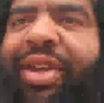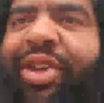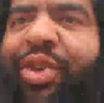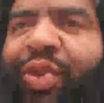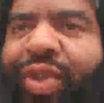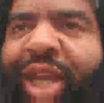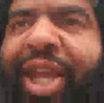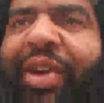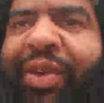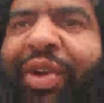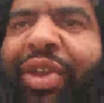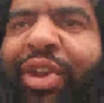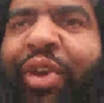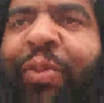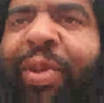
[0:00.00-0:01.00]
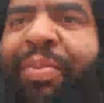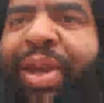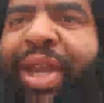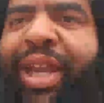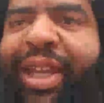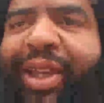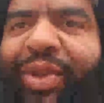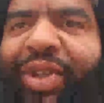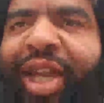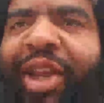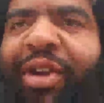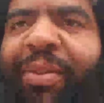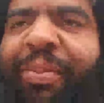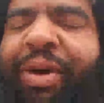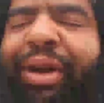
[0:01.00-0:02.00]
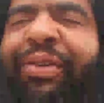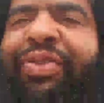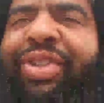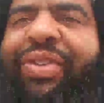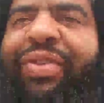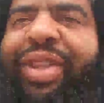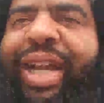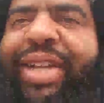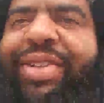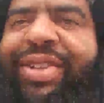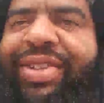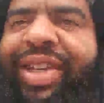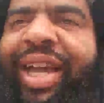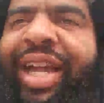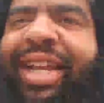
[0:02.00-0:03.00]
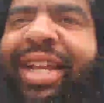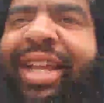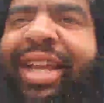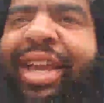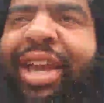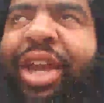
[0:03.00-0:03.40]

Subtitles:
You say you're a human being. You say you're a part of civilized society.